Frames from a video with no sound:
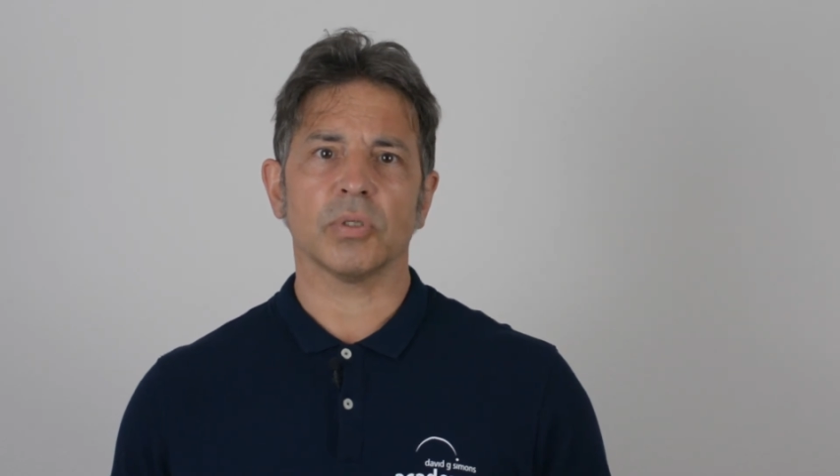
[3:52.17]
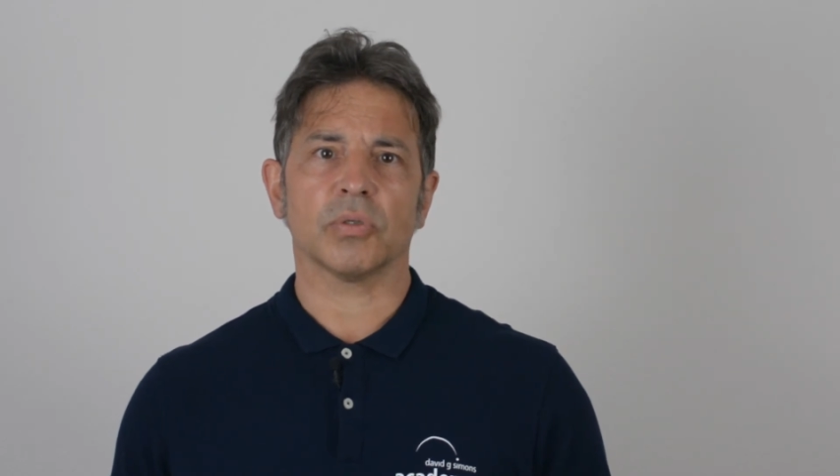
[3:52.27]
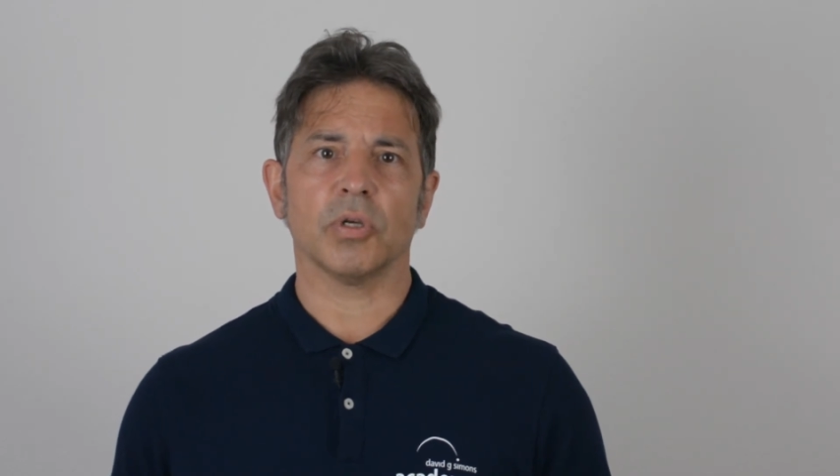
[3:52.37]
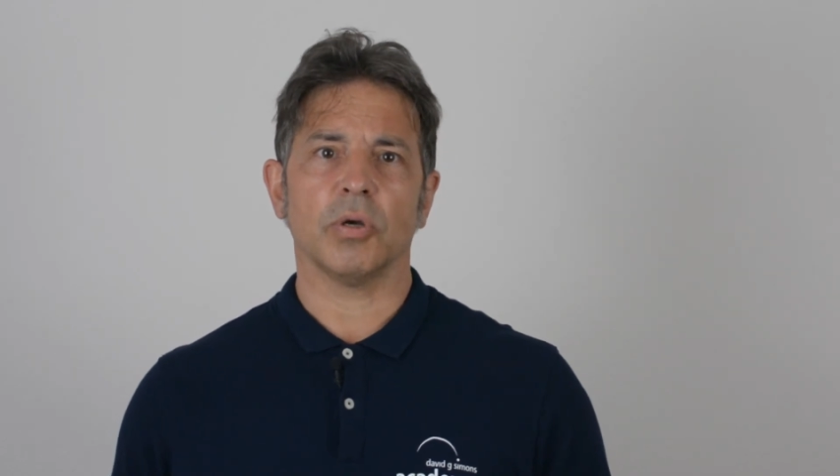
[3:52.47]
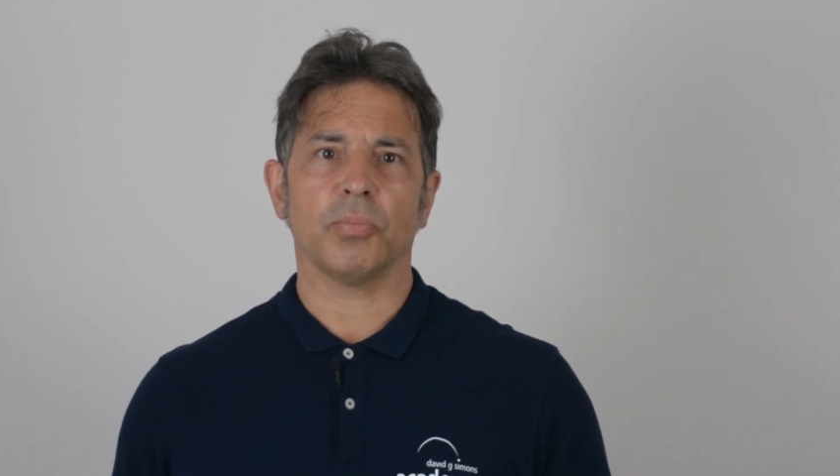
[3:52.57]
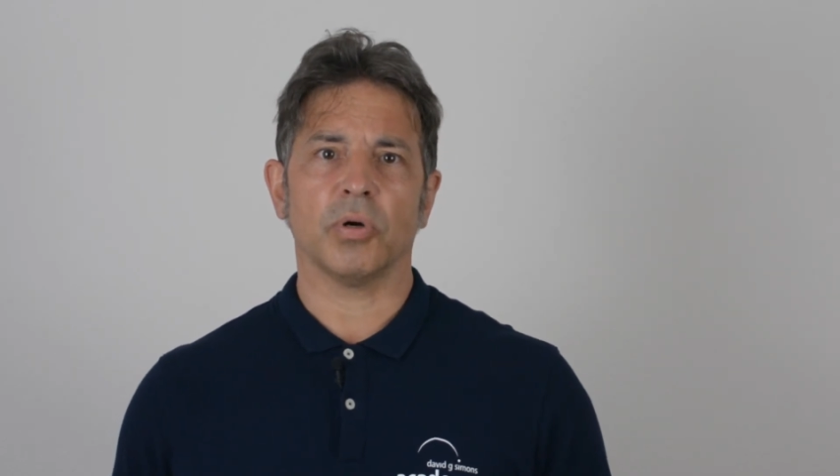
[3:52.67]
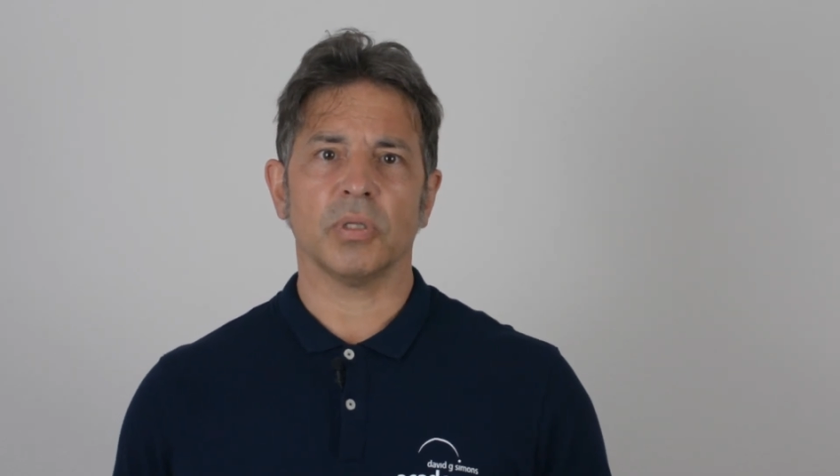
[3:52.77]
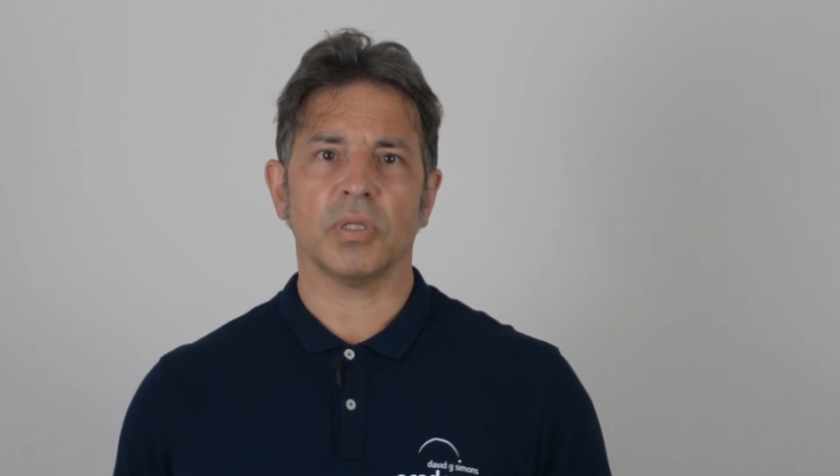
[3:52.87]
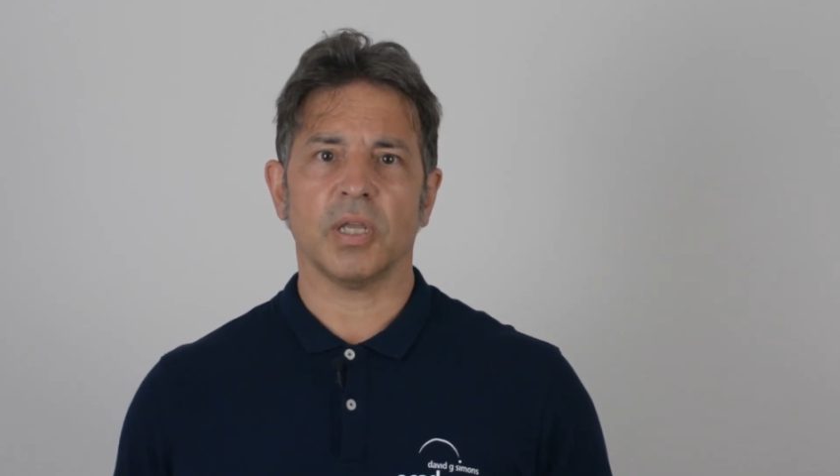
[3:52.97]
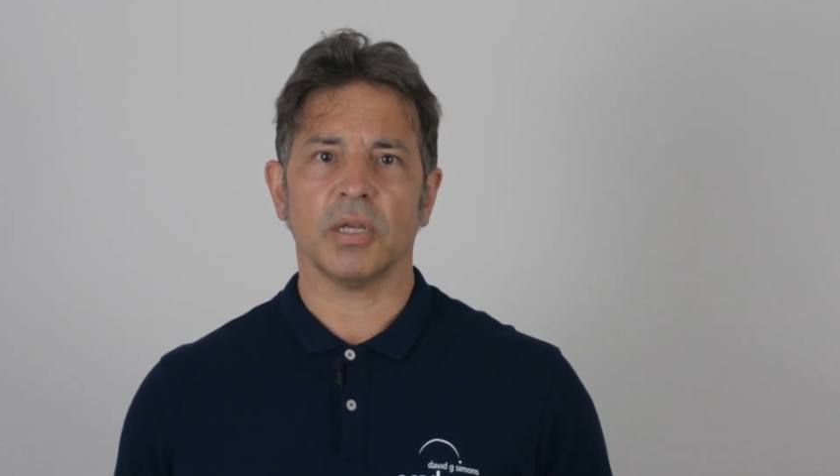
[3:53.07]
trigger
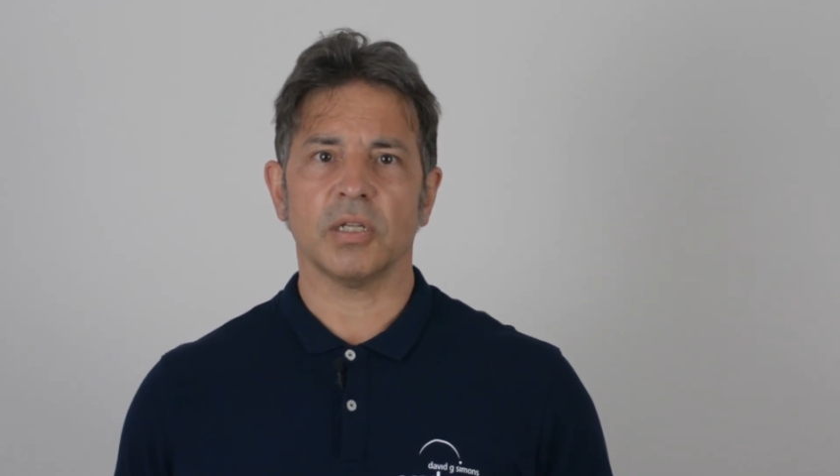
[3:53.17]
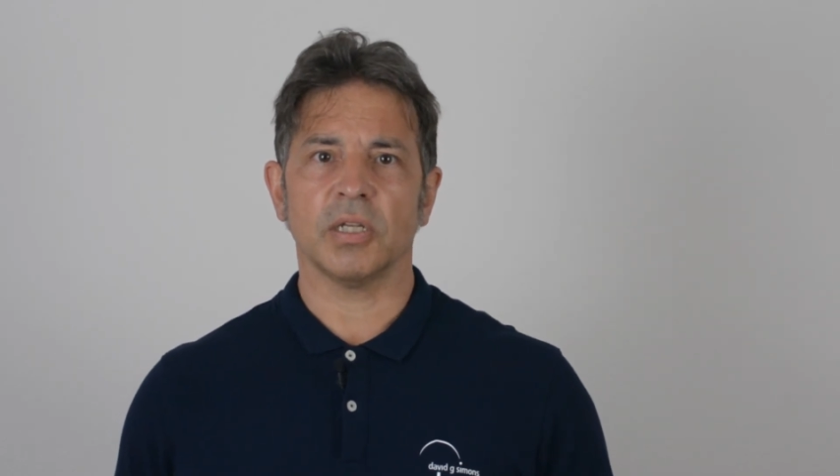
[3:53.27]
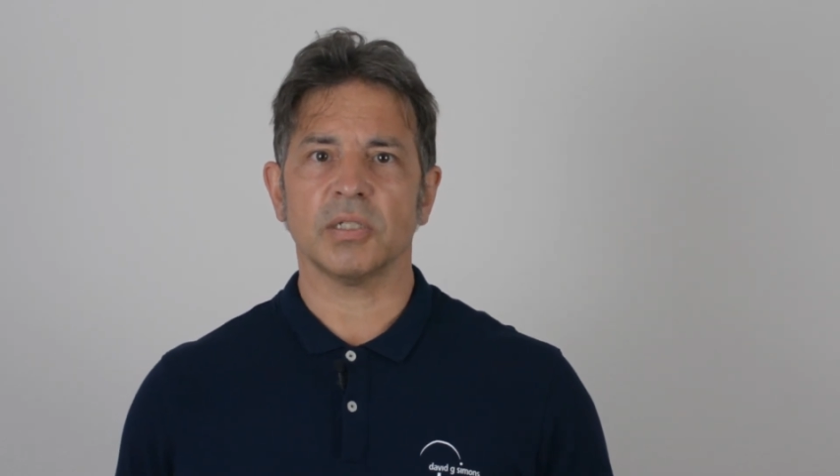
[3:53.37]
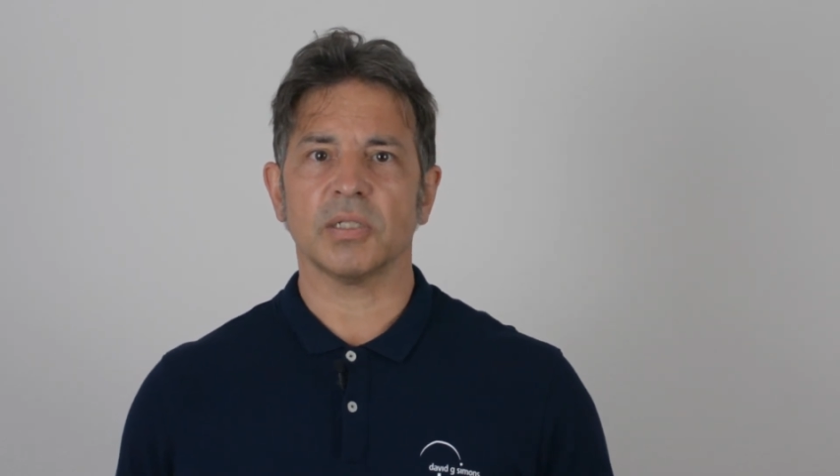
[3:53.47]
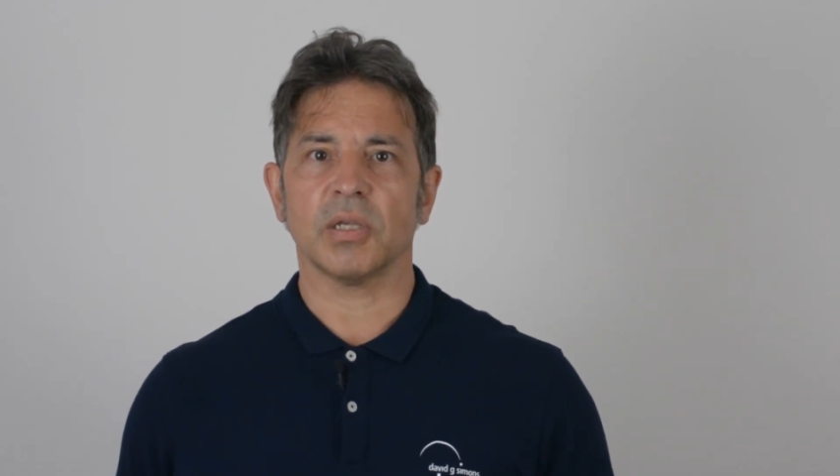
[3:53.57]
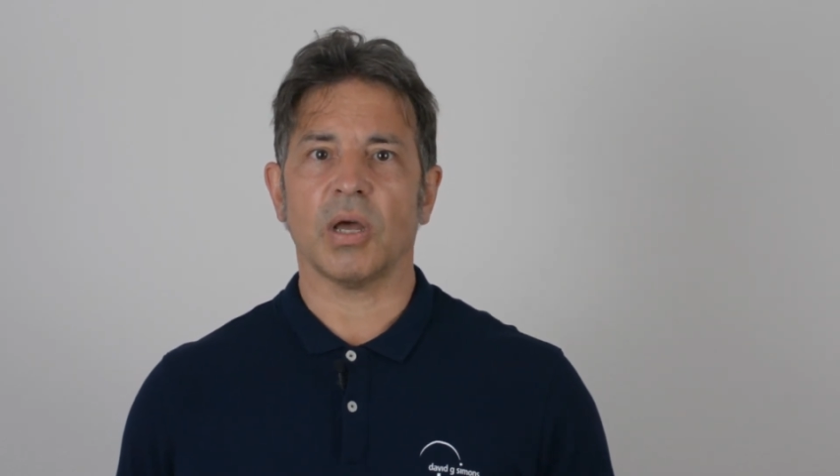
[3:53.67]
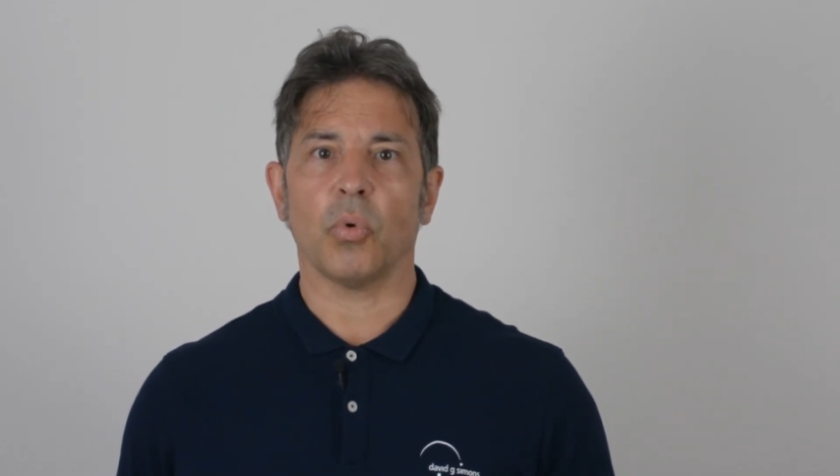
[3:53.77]
point techniques